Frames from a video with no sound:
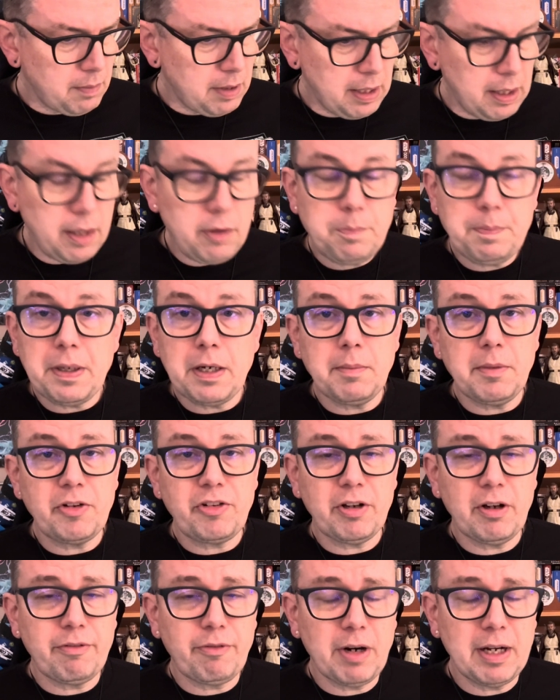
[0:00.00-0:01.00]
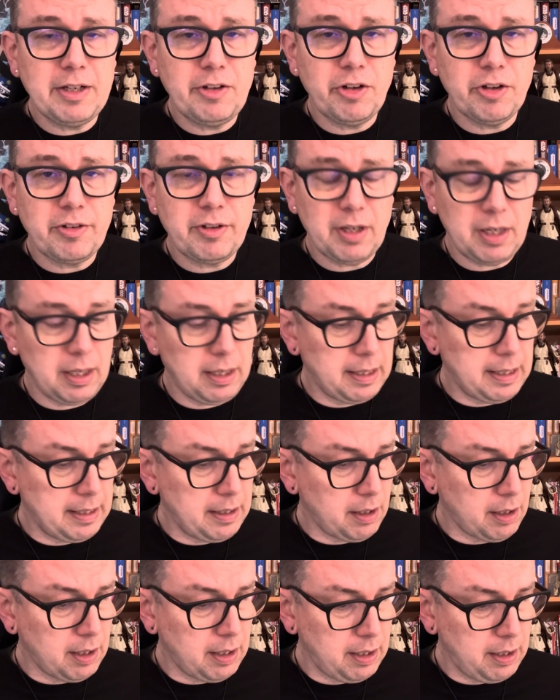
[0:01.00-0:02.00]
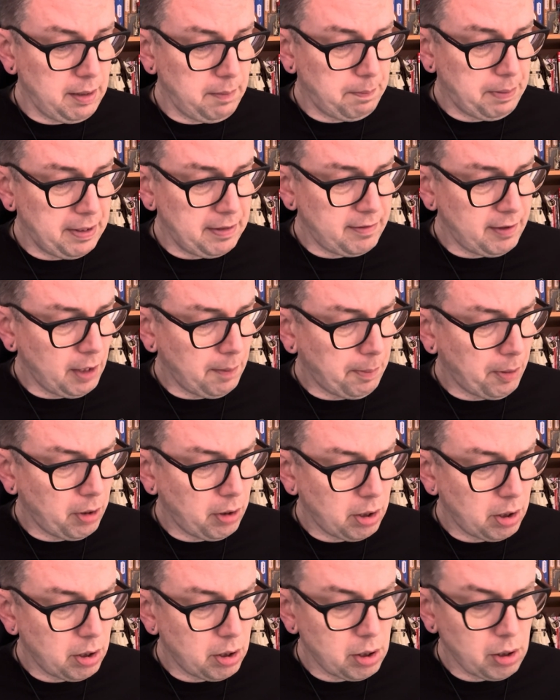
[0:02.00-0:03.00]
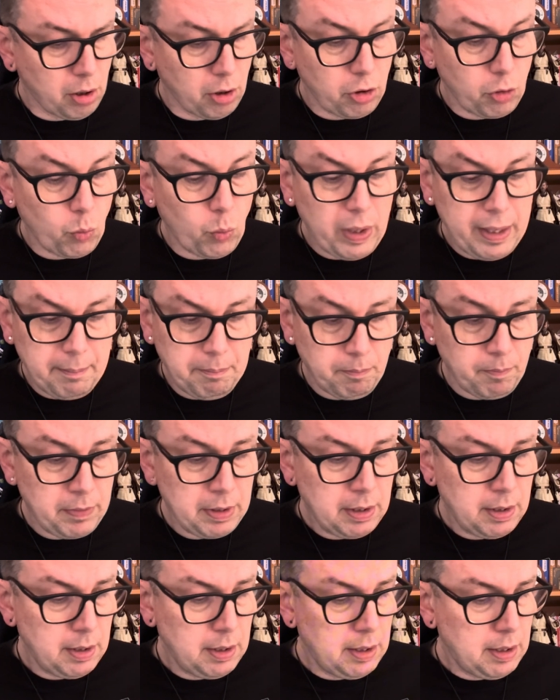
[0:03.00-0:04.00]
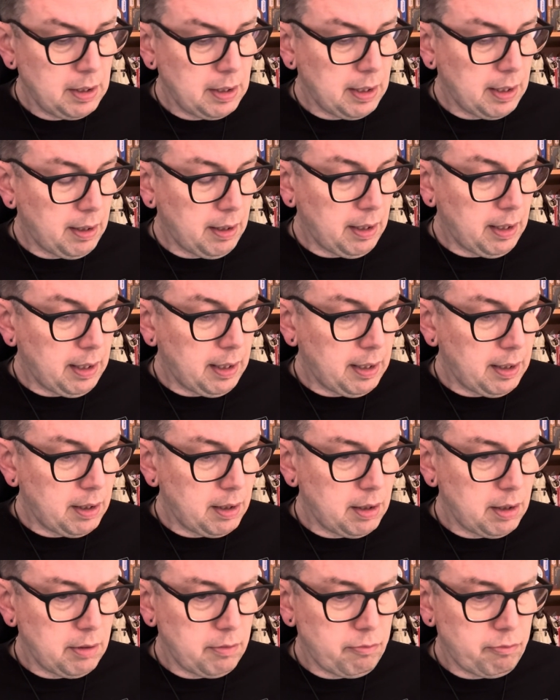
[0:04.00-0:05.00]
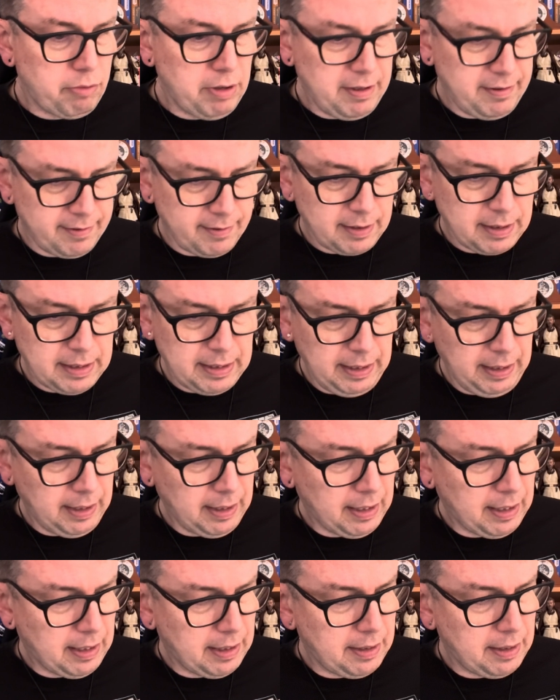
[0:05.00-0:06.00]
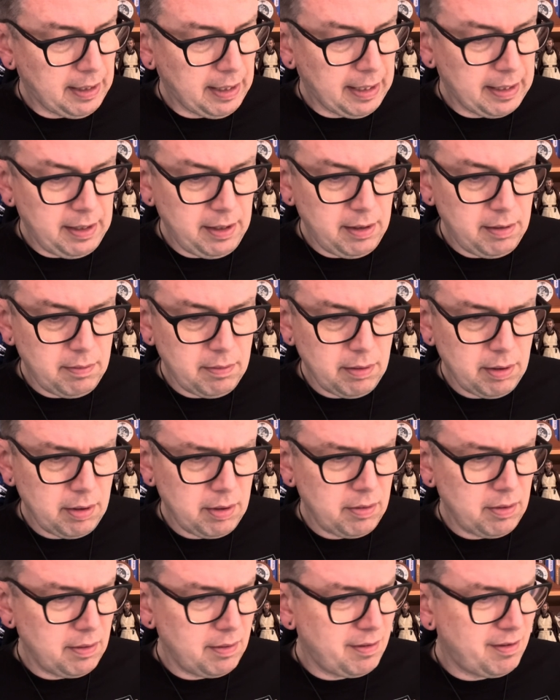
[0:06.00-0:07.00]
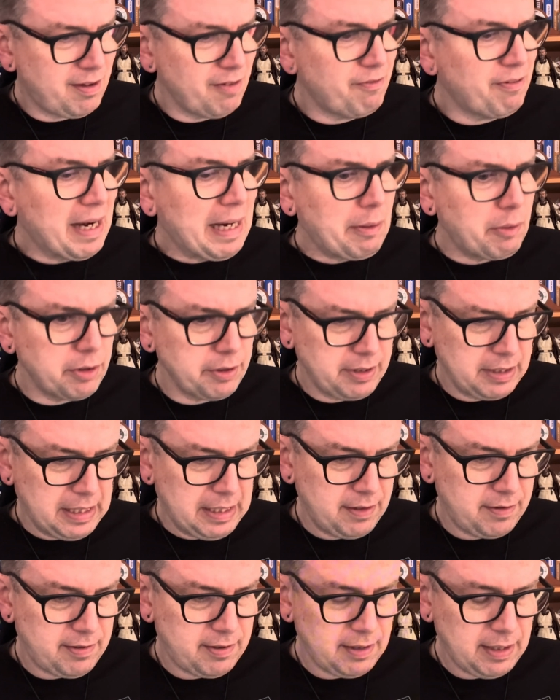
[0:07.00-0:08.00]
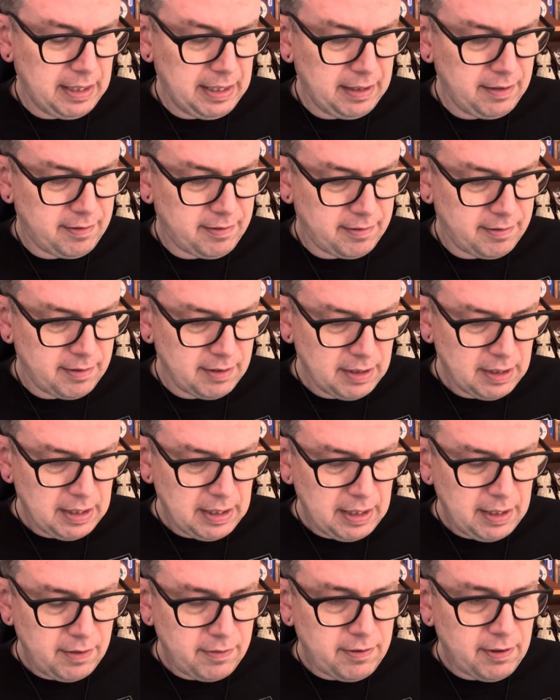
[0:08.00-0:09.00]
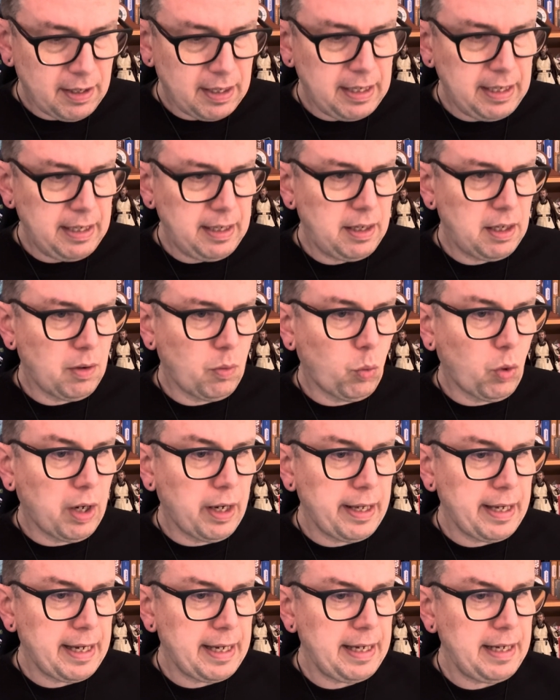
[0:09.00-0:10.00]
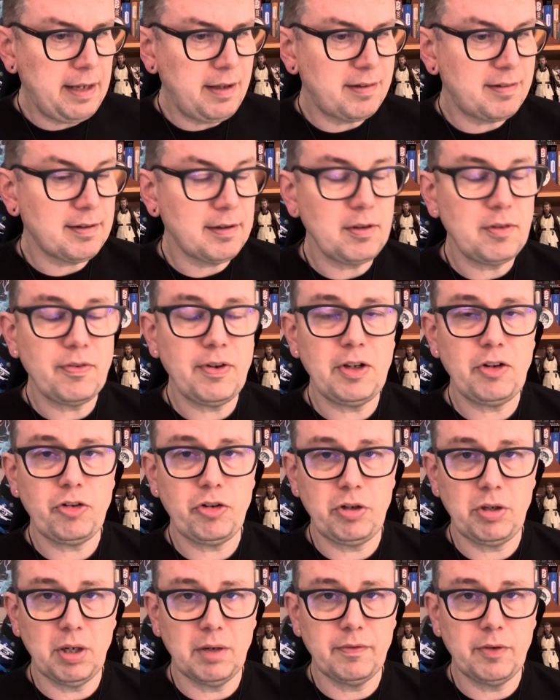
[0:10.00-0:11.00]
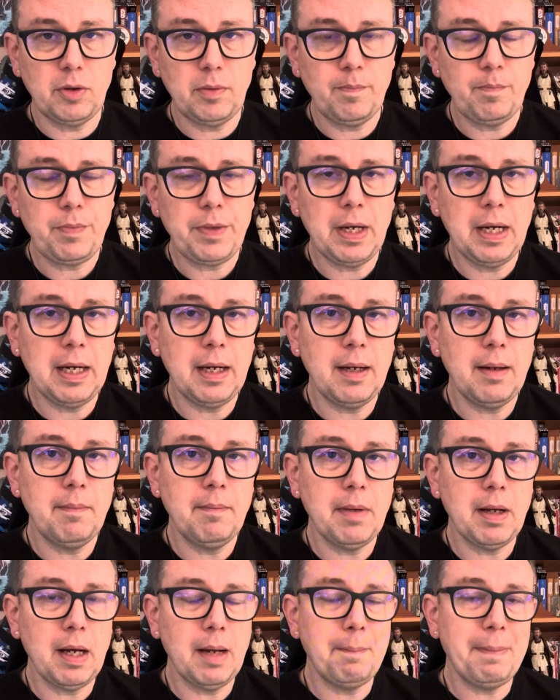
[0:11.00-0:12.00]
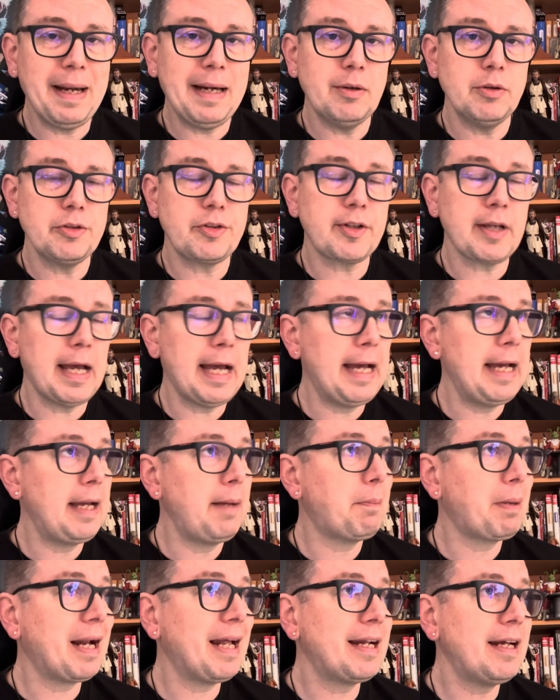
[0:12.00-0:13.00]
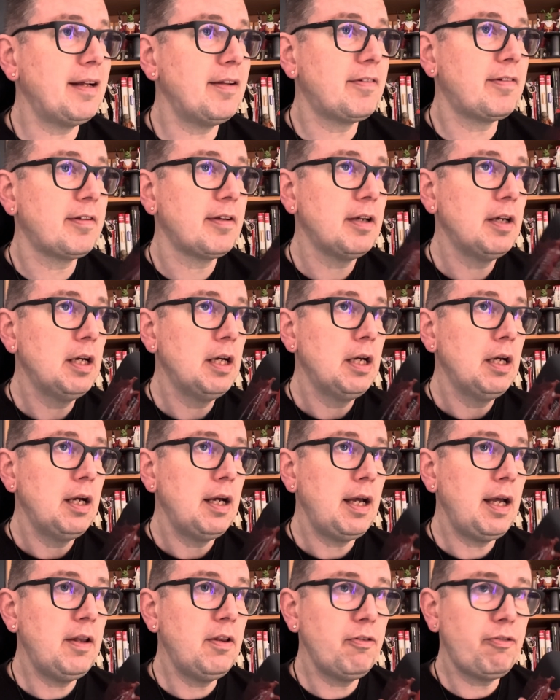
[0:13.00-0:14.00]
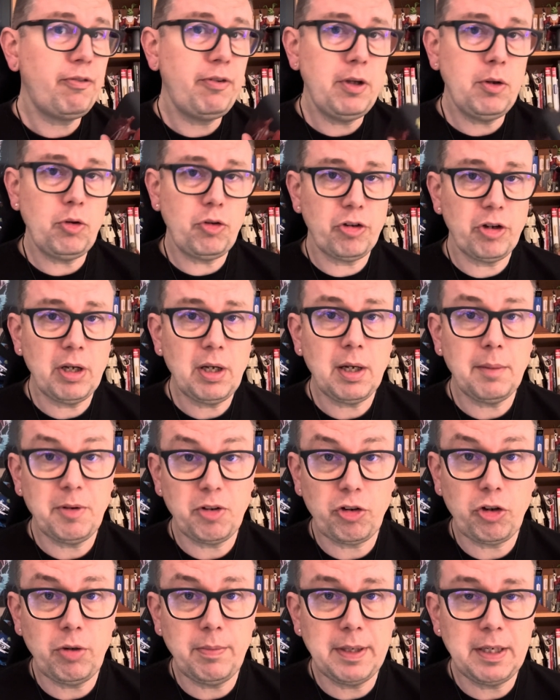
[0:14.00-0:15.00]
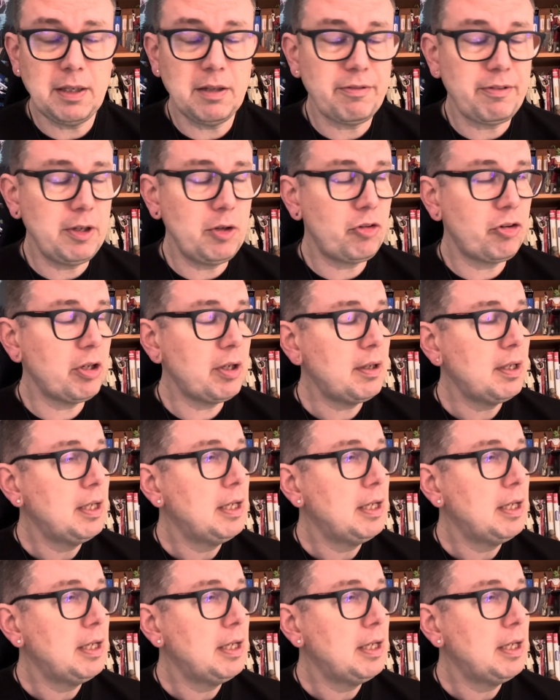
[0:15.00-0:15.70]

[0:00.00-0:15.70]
it's been on my shelf for ages, and I picked it up on a whim recently and devoured it. It's a YA science fiction novel about a planet in the future, I'm assuming in the future,